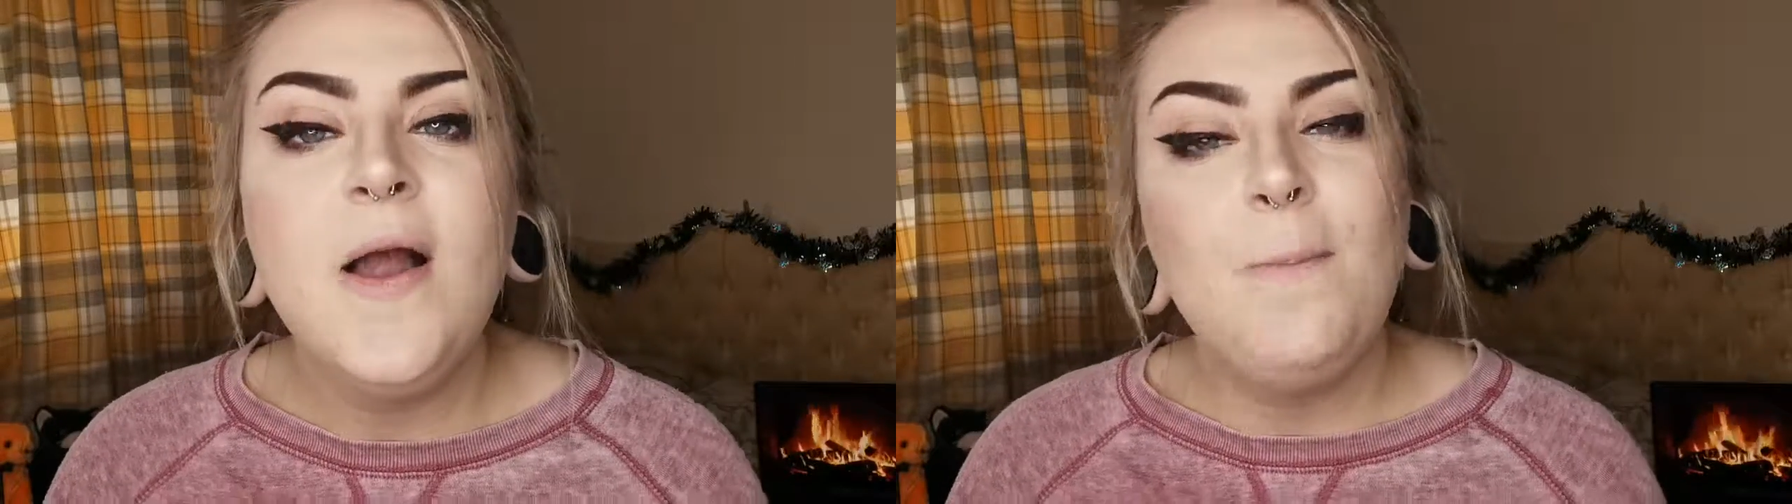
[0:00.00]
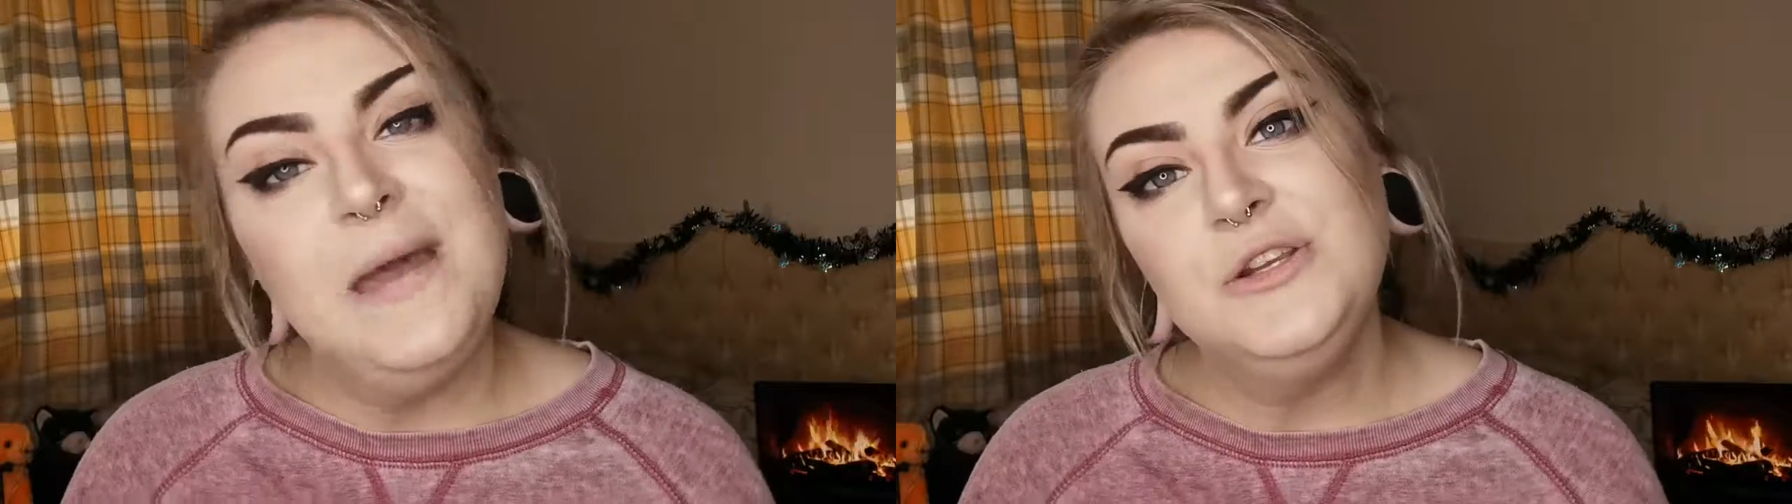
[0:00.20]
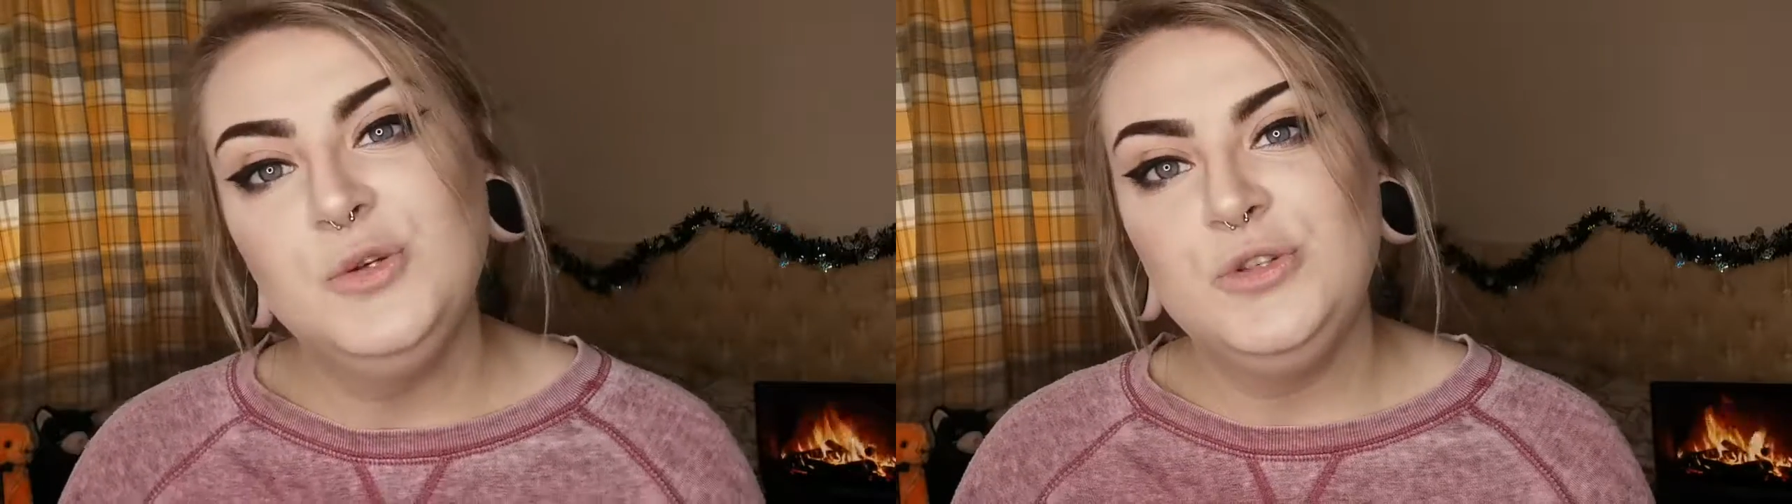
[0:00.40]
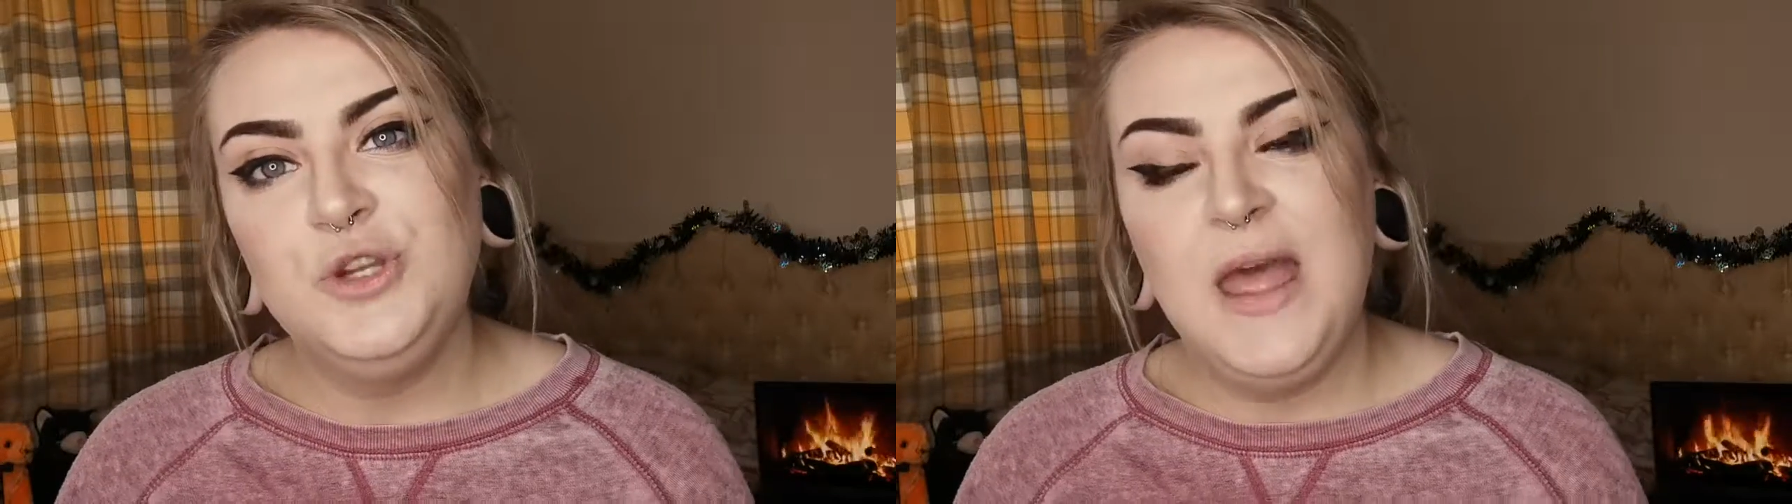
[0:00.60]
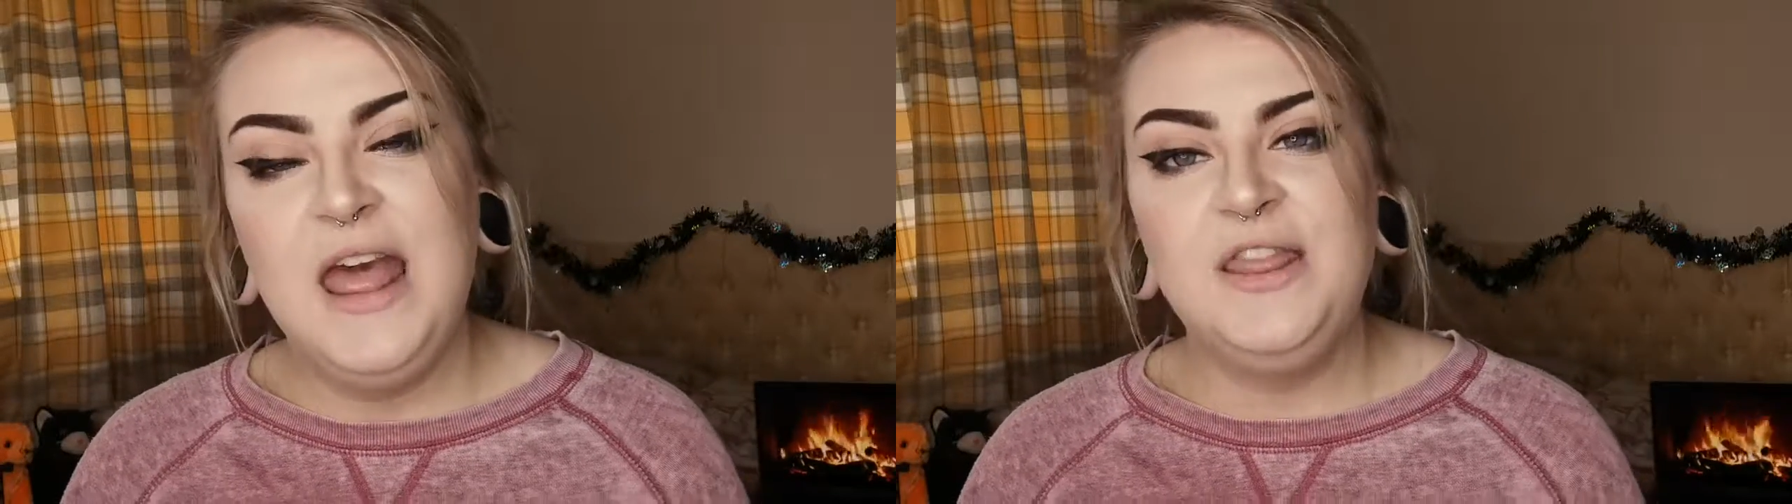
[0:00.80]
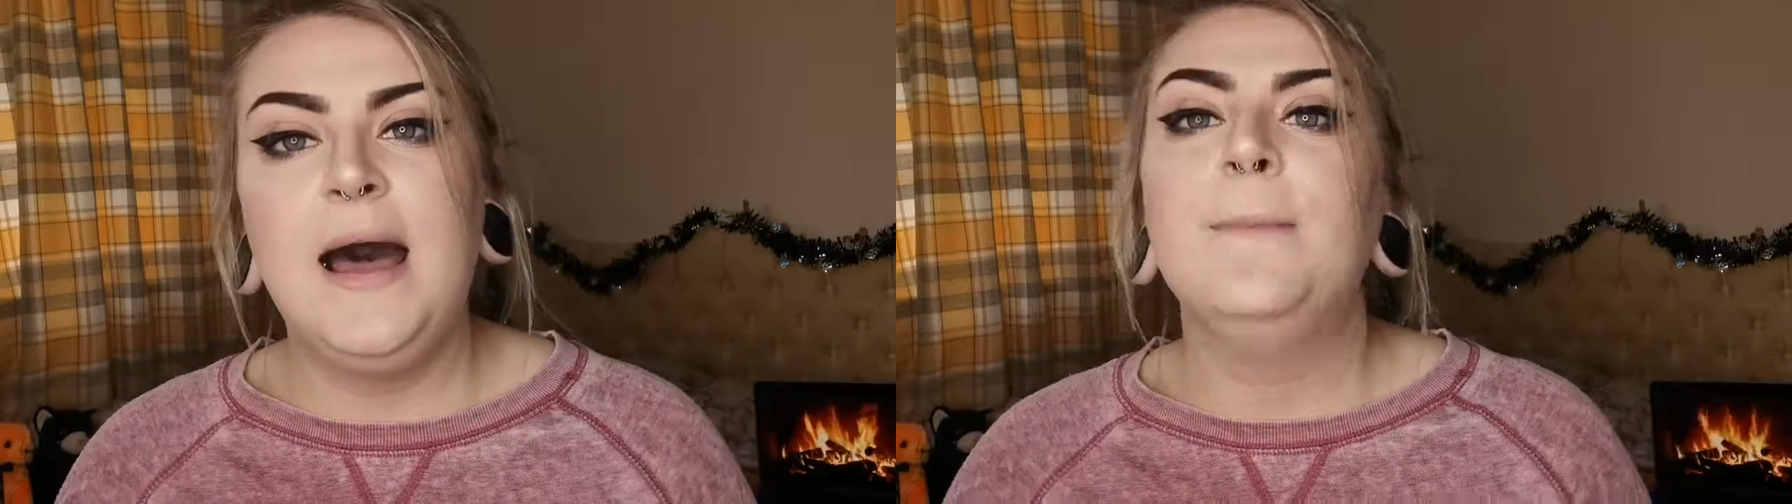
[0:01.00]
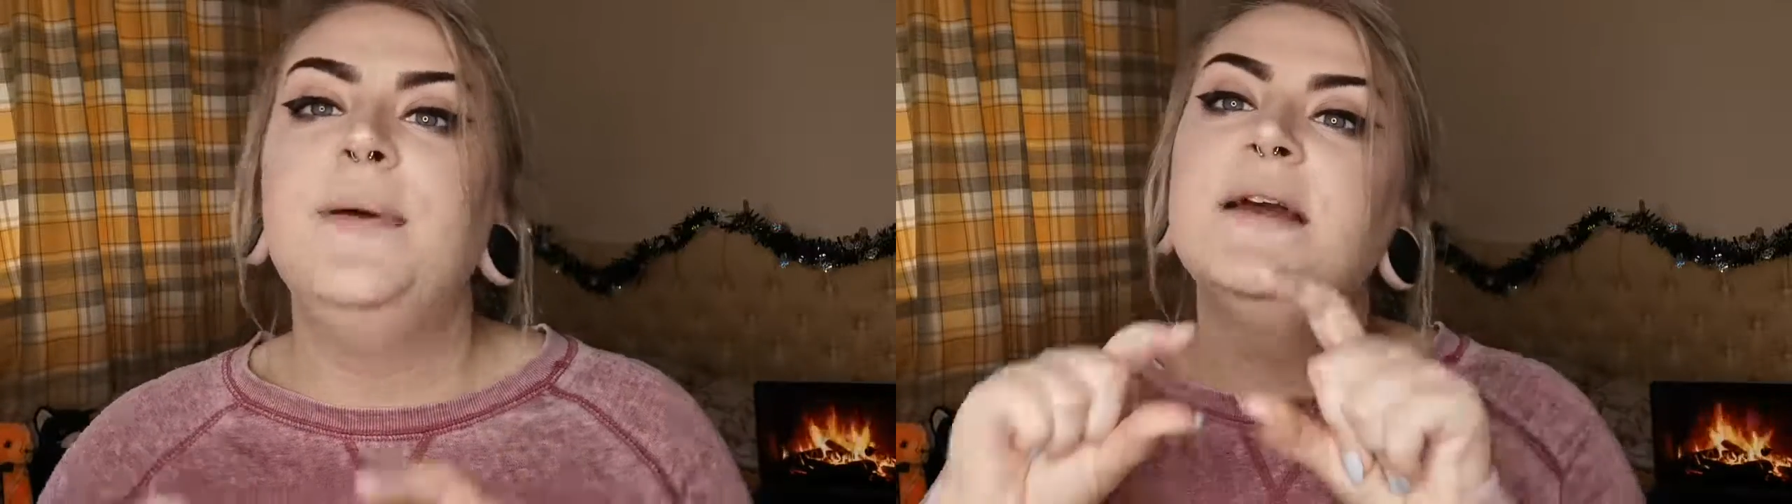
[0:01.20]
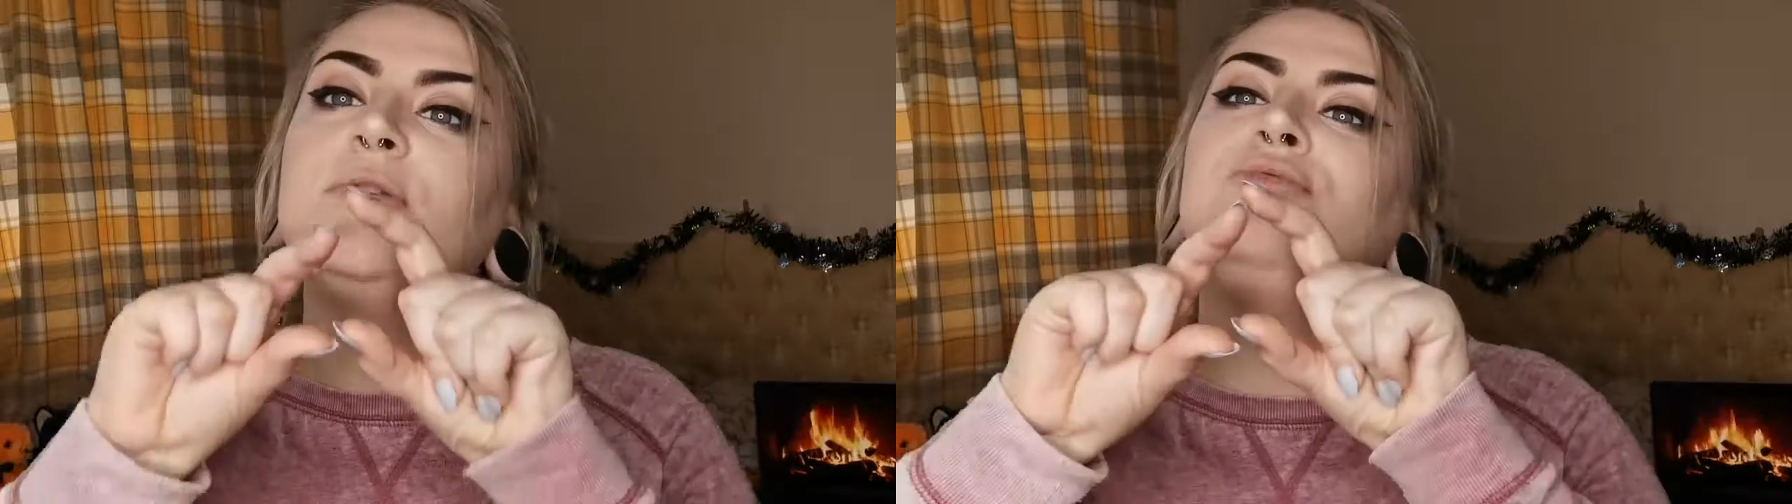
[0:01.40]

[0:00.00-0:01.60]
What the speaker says: make sure to hit that big